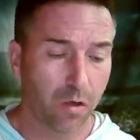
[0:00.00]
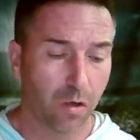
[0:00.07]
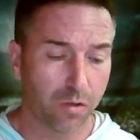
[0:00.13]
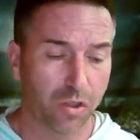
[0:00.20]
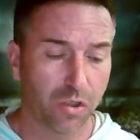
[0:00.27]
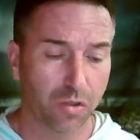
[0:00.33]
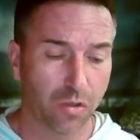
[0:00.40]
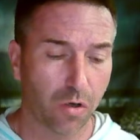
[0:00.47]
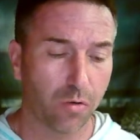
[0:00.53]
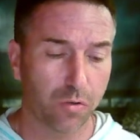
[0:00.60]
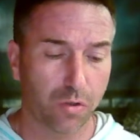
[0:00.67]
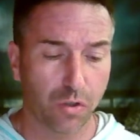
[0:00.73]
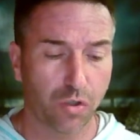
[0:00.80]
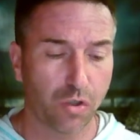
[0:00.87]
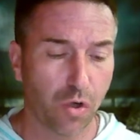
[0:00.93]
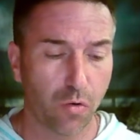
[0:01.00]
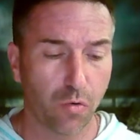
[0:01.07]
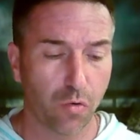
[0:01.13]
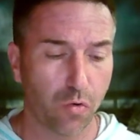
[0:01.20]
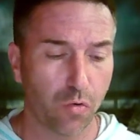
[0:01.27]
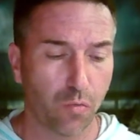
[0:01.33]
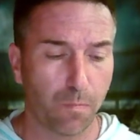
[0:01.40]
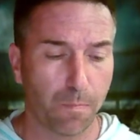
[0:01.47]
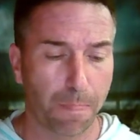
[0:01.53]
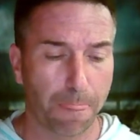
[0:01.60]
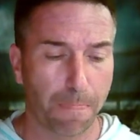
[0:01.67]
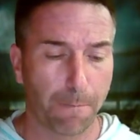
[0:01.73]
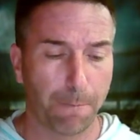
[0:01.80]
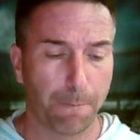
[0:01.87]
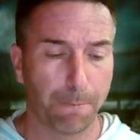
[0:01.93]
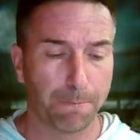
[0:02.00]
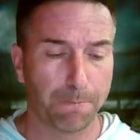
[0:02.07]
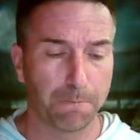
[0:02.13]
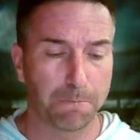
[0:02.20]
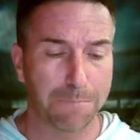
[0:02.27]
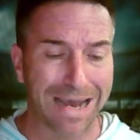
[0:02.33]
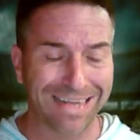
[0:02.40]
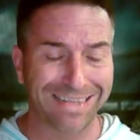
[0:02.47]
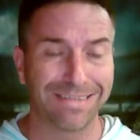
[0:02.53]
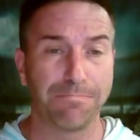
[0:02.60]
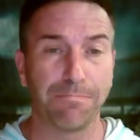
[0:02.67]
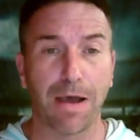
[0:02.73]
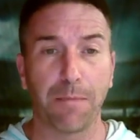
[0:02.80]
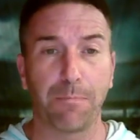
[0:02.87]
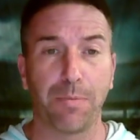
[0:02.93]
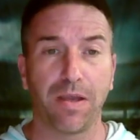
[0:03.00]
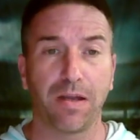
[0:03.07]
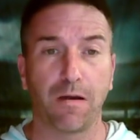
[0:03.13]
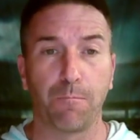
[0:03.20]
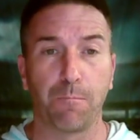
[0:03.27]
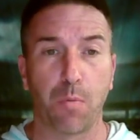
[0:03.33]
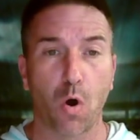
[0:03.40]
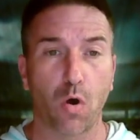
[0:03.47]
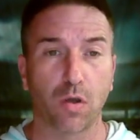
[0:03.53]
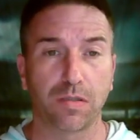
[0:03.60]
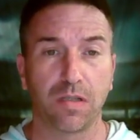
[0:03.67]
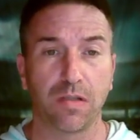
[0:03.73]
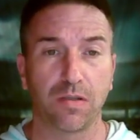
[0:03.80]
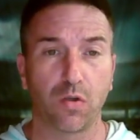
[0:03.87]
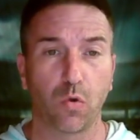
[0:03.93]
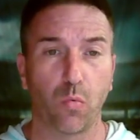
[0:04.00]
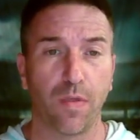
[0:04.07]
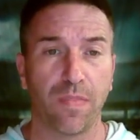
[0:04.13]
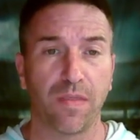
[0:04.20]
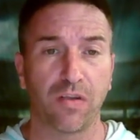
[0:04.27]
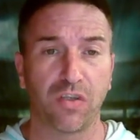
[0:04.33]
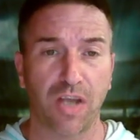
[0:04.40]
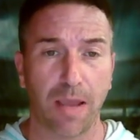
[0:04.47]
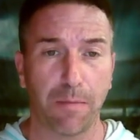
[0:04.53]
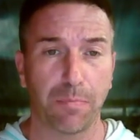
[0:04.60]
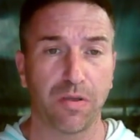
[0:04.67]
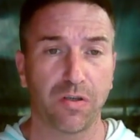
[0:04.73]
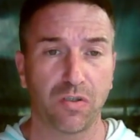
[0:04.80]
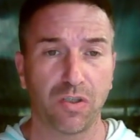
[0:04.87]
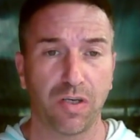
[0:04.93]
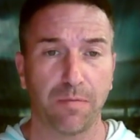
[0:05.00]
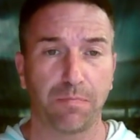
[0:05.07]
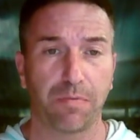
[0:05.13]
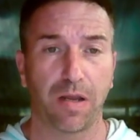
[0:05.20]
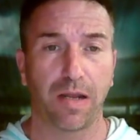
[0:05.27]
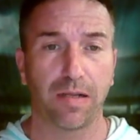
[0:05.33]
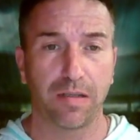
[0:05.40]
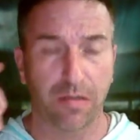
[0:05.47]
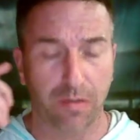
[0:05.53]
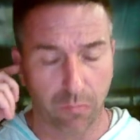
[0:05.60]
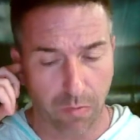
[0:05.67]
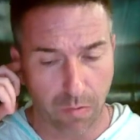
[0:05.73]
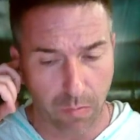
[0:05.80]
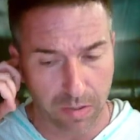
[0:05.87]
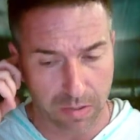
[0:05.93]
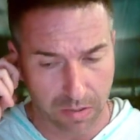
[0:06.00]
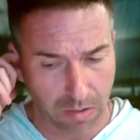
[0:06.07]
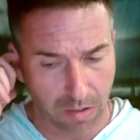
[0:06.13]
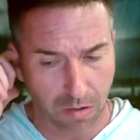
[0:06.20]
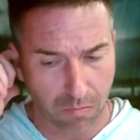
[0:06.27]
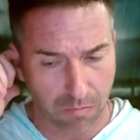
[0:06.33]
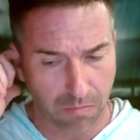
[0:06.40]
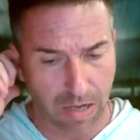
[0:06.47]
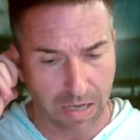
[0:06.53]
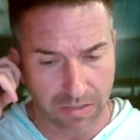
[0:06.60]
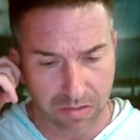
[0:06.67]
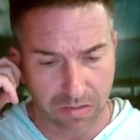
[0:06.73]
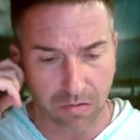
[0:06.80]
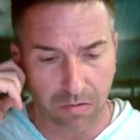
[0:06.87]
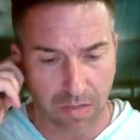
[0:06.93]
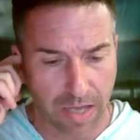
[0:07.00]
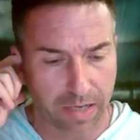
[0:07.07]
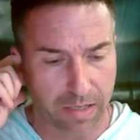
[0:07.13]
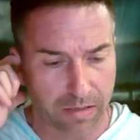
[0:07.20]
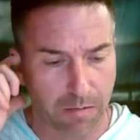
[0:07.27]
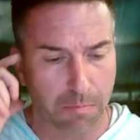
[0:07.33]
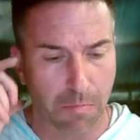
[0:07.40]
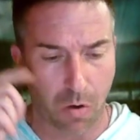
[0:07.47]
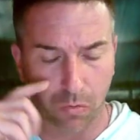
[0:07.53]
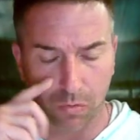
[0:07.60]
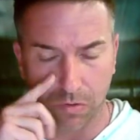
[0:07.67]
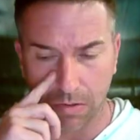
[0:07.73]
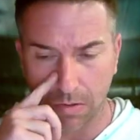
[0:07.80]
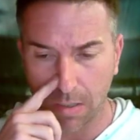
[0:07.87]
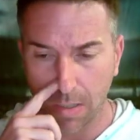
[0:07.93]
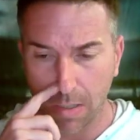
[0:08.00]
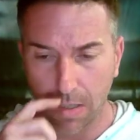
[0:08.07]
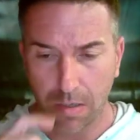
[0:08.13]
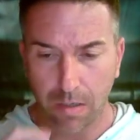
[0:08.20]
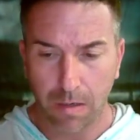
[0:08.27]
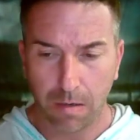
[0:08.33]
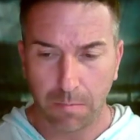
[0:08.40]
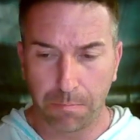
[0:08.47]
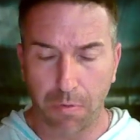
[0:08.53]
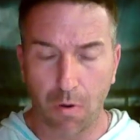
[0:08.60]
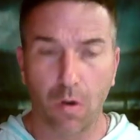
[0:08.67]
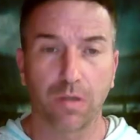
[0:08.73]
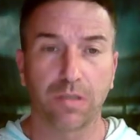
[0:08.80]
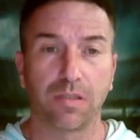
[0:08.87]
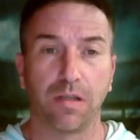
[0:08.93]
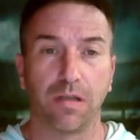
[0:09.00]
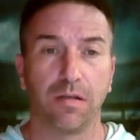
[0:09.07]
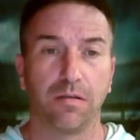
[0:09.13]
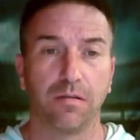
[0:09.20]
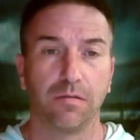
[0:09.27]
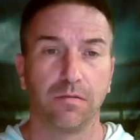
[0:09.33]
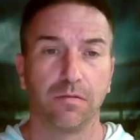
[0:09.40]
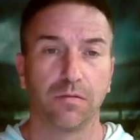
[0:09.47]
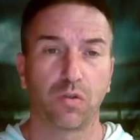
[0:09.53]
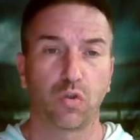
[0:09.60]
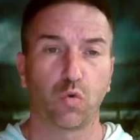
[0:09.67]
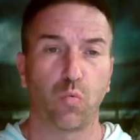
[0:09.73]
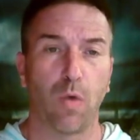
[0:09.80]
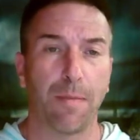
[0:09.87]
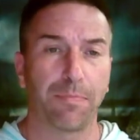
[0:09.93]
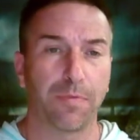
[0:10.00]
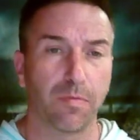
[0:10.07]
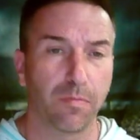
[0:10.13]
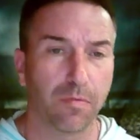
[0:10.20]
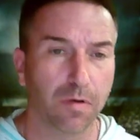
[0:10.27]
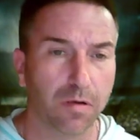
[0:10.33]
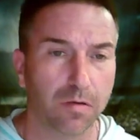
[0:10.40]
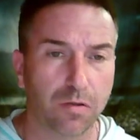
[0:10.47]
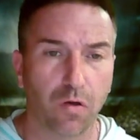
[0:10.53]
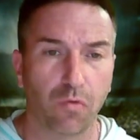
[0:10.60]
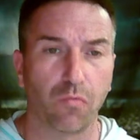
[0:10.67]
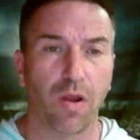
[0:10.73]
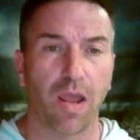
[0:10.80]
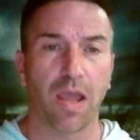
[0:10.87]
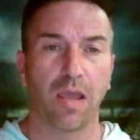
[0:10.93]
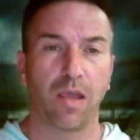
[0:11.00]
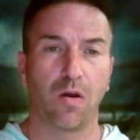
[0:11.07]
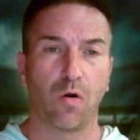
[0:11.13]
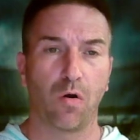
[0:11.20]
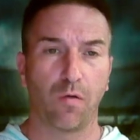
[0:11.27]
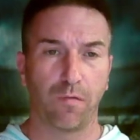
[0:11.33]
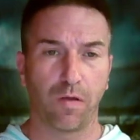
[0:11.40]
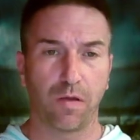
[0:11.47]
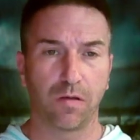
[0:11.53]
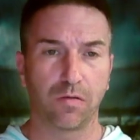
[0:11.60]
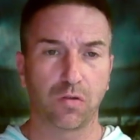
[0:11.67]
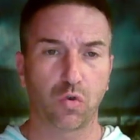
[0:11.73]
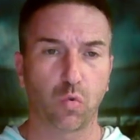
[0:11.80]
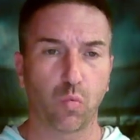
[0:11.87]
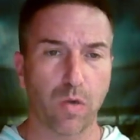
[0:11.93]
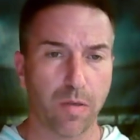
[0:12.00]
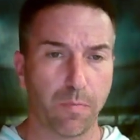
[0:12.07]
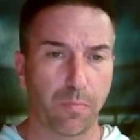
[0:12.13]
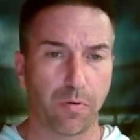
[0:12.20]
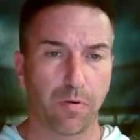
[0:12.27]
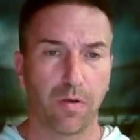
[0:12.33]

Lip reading: Just goes to show you, My pick of Boston to win the championship that I did 3 weeks ago, I still like it the most. Boston swept Durant and Irving. Sweep.